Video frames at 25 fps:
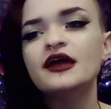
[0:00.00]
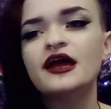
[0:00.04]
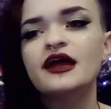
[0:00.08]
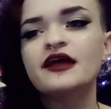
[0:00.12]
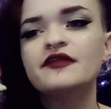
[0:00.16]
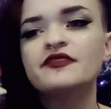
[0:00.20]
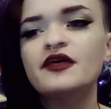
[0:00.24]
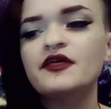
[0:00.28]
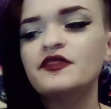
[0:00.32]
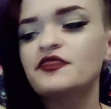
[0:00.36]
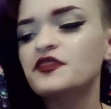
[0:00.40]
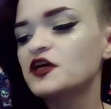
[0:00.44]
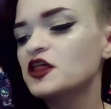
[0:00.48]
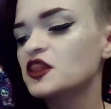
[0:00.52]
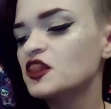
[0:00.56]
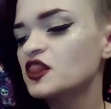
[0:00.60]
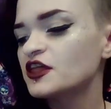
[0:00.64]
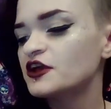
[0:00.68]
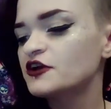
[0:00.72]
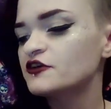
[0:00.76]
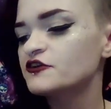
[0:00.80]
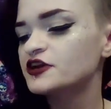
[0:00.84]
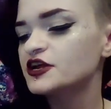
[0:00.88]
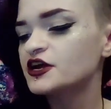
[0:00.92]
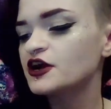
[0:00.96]
And then the
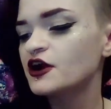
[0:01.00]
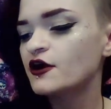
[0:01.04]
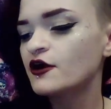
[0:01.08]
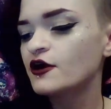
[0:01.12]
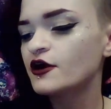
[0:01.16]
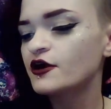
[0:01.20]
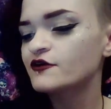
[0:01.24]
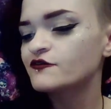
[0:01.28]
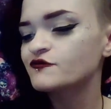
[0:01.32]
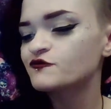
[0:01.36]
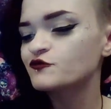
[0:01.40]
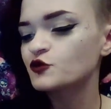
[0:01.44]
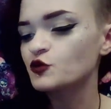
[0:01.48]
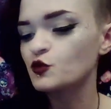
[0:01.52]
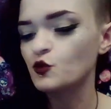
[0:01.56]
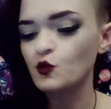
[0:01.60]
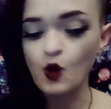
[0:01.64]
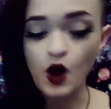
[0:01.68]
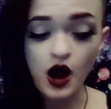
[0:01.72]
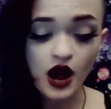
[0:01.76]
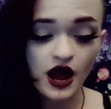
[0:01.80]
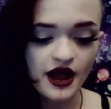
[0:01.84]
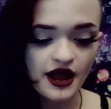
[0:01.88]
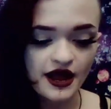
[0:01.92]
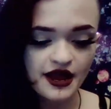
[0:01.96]
clarity card for
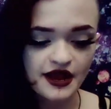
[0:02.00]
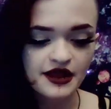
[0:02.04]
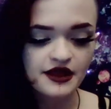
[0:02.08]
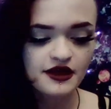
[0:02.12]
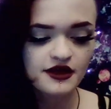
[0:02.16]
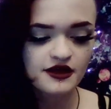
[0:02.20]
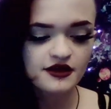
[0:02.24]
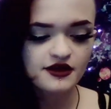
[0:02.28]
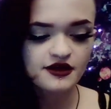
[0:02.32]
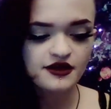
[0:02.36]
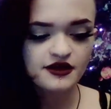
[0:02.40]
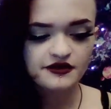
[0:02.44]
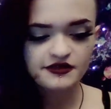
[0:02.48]
why